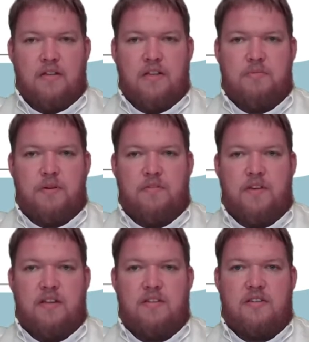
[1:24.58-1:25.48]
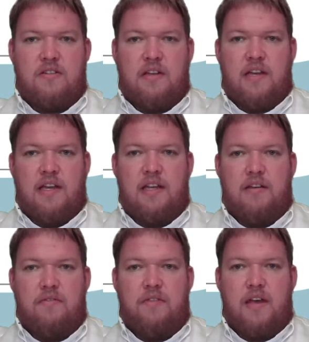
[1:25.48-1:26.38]
This prevents
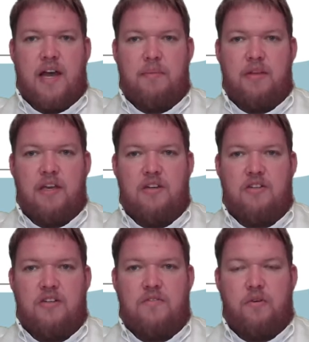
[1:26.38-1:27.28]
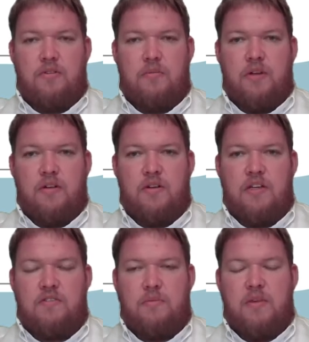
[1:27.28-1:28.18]
any of the application's
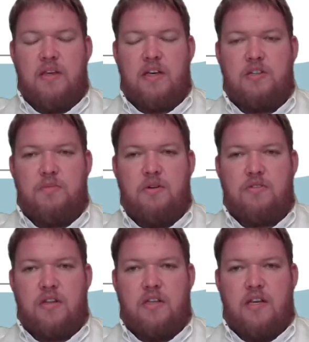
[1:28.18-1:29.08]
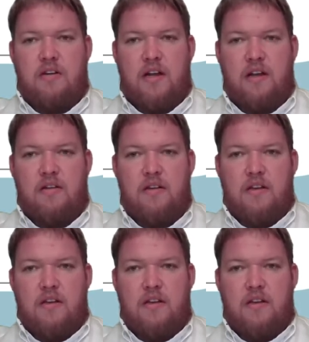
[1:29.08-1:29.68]
vulnerabilities from being exposed on the internet.